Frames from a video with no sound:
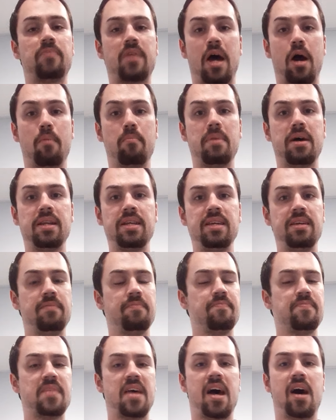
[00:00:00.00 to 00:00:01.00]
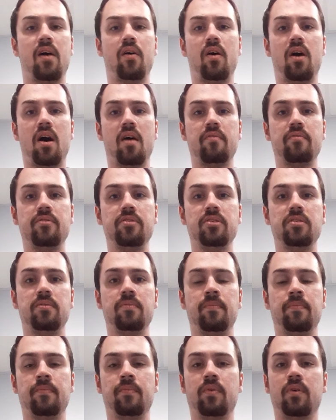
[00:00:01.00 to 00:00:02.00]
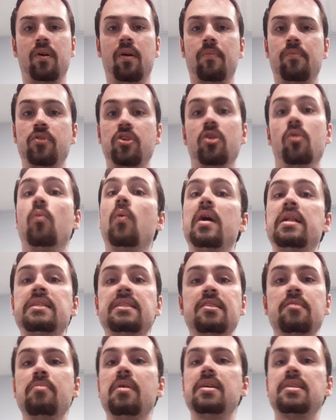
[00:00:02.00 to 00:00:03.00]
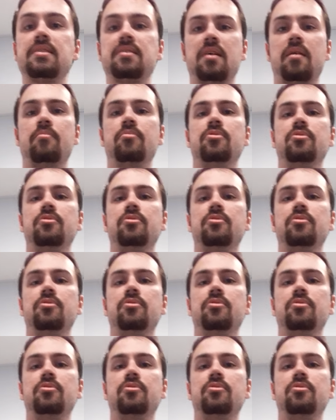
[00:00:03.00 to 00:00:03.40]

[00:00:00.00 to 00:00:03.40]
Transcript: how many, how often, when's the best time